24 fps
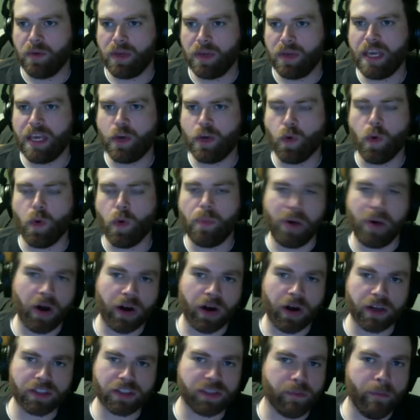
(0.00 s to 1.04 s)
equal
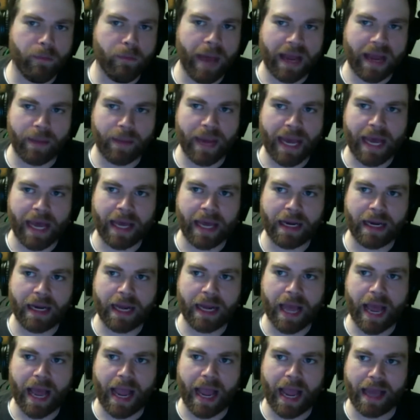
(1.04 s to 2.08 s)
parts Mega Man
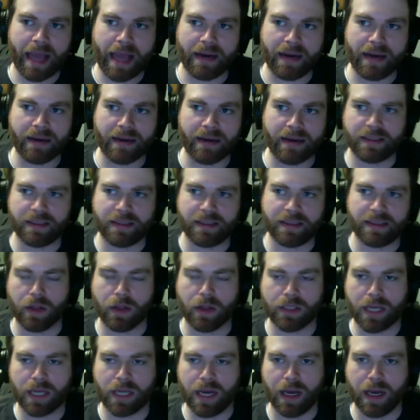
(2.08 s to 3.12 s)
and
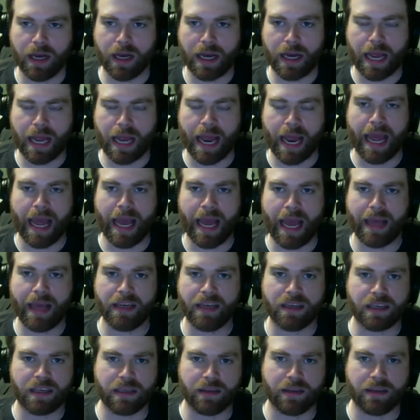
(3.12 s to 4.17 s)
Zelda,
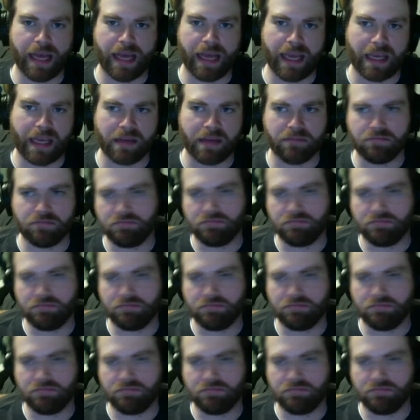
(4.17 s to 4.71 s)
and like